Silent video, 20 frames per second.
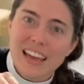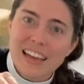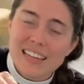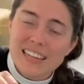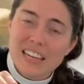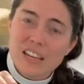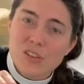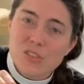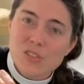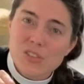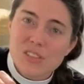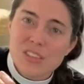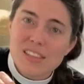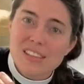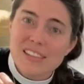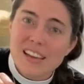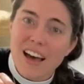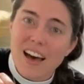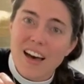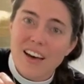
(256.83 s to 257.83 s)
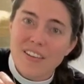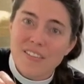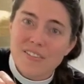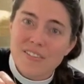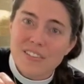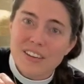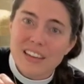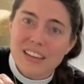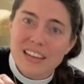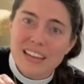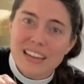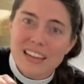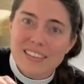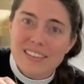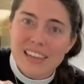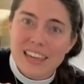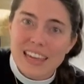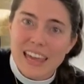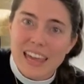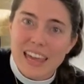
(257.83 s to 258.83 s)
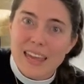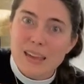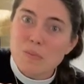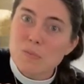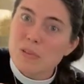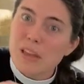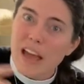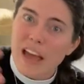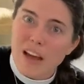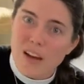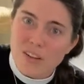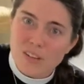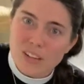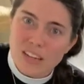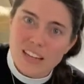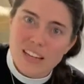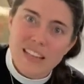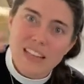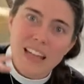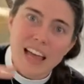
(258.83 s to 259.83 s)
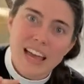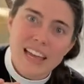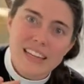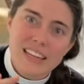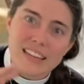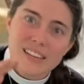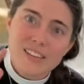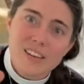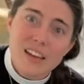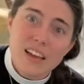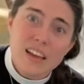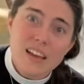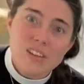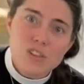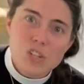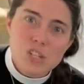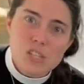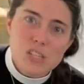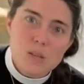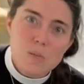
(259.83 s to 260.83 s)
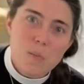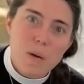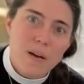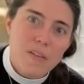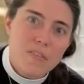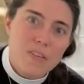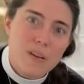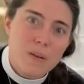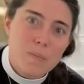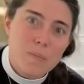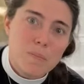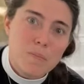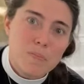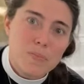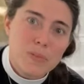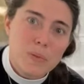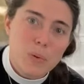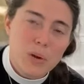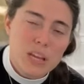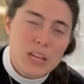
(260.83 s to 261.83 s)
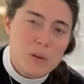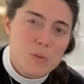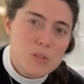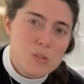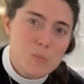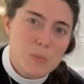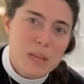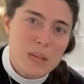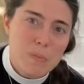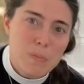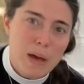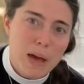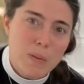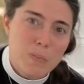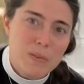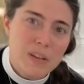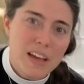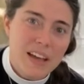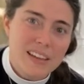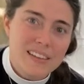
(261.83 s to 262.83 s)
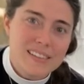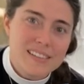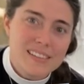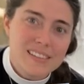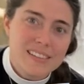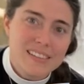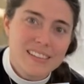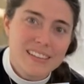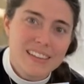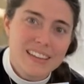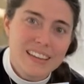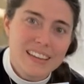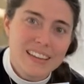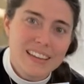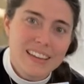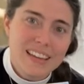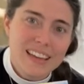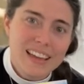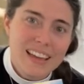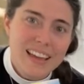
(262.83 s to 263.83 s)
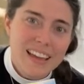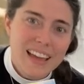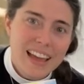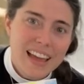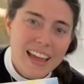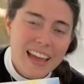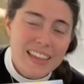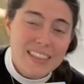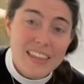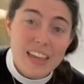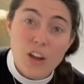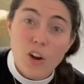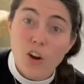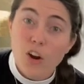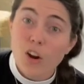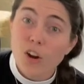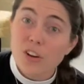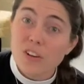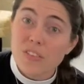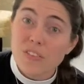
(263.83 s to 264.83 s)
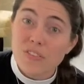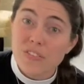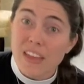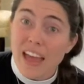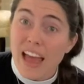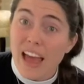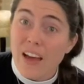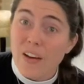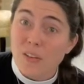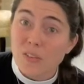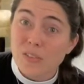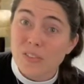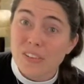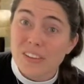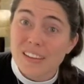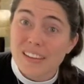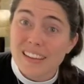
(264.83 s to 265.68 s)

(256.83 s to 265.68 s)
And here's the dove that came down and alighted just above him where he was being baptized. And they heard a sound.